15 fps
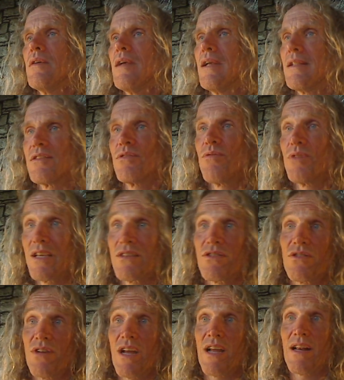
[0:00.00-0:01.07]
And so
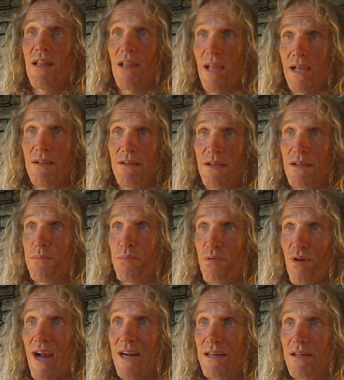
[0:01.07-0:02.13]
yes, you're not likely to
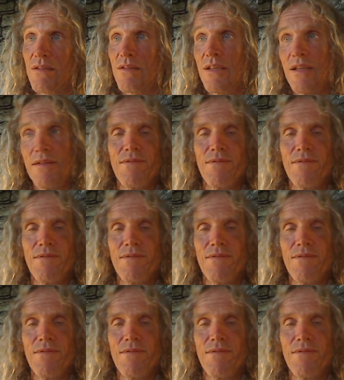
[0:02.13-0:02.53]
practically